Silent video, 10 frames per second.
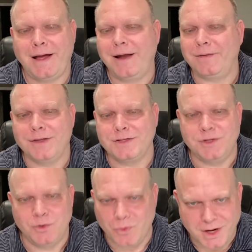I don't think
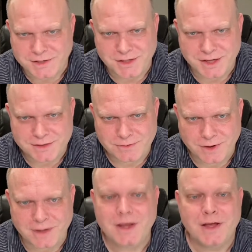she knew why she guessed the
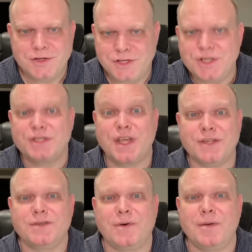right. She just
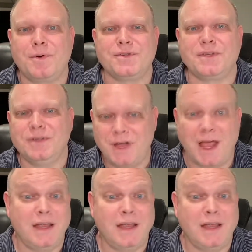guessed the right person